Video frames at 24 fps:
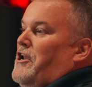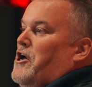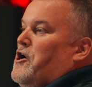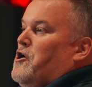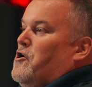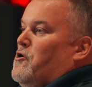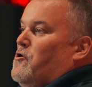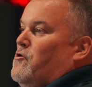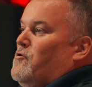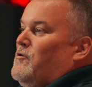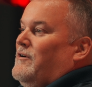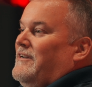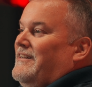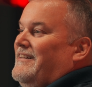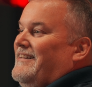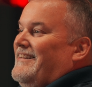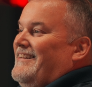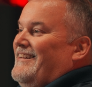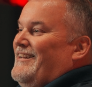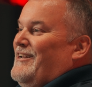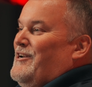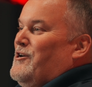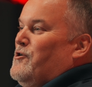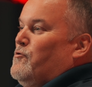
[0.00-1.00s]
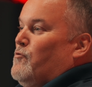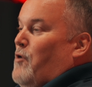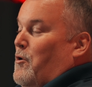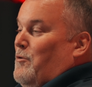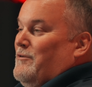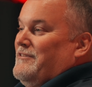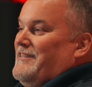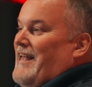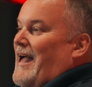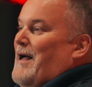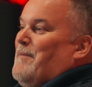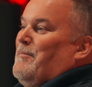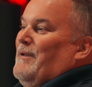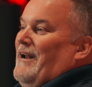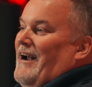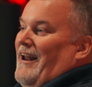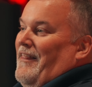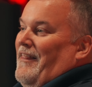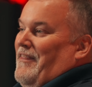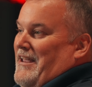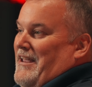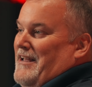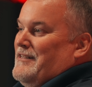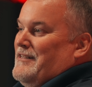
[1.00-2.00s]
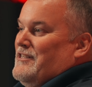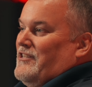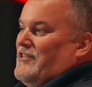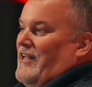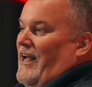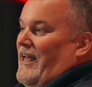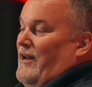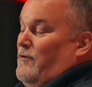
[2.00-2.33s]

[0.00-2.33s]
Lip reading: know what was happening on the inside.